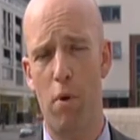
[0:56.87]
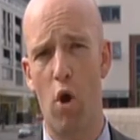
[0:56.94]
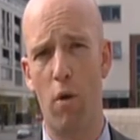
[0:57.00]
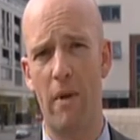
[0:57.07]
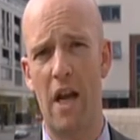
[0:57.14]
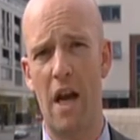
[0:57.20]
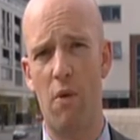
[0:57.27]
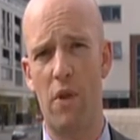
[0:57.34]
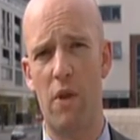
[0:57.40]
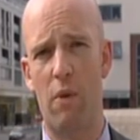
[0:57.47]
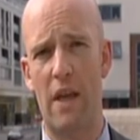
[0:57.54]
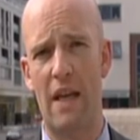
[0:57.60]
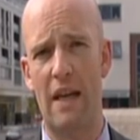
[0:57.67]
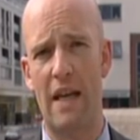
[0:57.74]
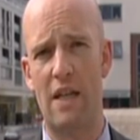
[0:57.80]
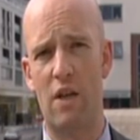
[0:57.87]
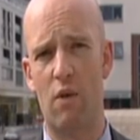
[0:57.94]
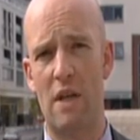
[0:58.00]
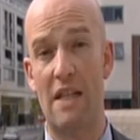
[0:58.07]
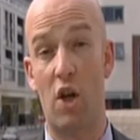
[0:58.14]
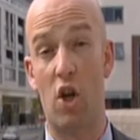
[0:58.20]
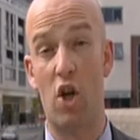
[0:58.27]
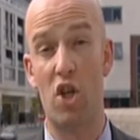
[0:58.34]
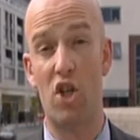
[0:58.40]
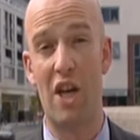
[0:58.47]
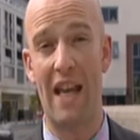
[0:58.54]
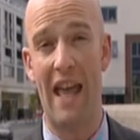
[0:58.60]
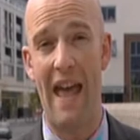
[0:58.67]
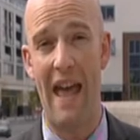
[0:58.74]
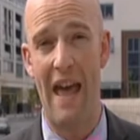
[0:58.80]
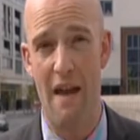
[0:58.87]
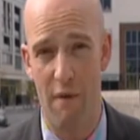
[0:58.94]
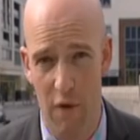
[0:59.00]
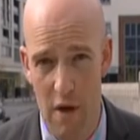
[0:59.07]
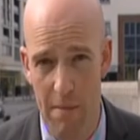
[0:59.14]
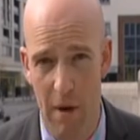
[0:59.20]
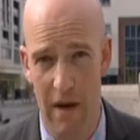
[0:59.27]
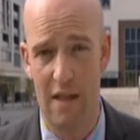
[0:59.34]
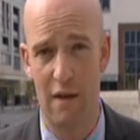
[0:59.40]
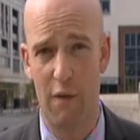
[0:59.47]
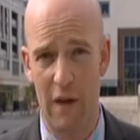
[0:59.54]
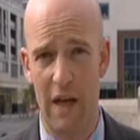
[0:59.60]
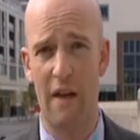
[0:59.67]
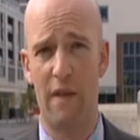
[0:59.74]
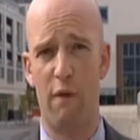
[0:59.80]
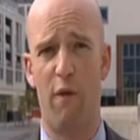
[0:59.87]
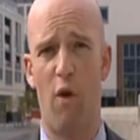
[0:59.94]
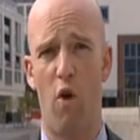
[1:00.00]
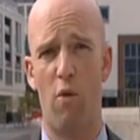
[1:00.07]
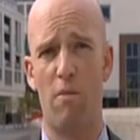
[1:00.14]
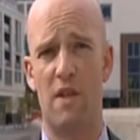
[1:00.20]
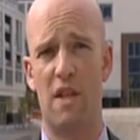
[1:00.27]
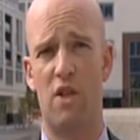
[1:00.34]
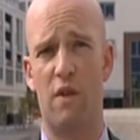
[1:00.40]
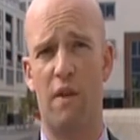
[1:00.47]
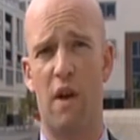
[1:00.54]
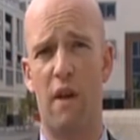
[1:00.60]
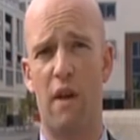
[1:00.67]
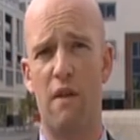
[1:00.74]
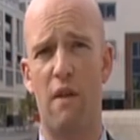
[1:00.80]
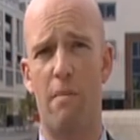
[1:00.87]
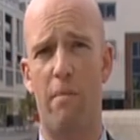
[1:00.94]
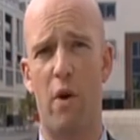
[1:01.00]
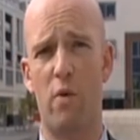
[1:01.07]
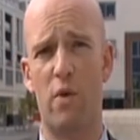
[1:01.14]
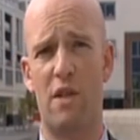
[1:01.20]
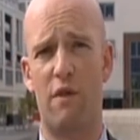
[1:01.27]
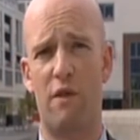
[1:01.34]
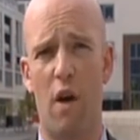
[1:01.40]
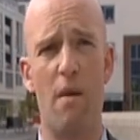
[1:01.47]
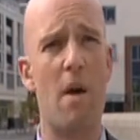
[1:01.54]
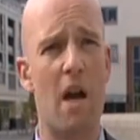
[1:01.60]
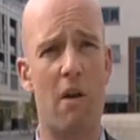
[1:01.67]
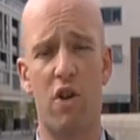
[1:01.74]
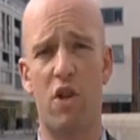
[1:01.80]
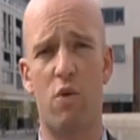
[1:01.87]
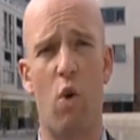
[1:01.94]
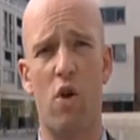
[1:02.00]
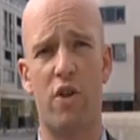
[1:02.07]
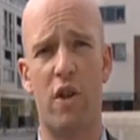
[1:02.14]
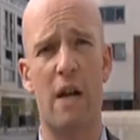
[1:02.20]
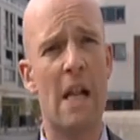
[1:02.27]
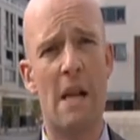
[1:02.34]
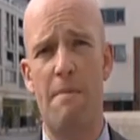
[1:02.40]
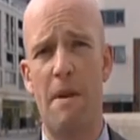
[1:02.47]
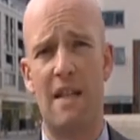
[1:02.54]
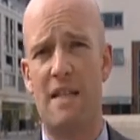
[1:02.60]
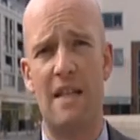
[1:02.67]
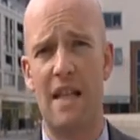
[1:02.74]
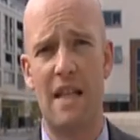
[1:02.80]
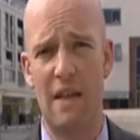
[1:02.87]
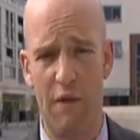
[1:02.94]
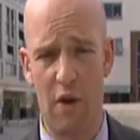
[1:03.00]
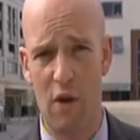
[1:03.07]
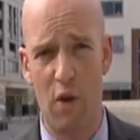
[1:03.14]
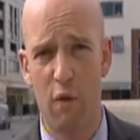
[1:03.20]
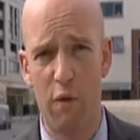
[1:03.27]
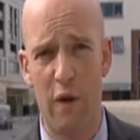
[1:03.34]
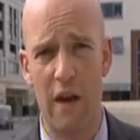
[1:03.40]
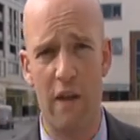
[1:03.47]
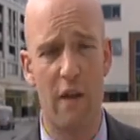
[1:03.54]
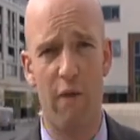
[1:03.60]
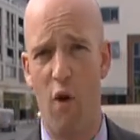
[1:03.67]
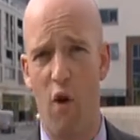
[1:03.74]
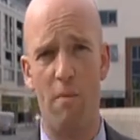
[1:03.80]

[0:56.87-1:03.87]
Paul McGowan, the regulator, is urging everybody to fill in the forms that you've gotten in the post from Irish Water, because he says if you don't fill in the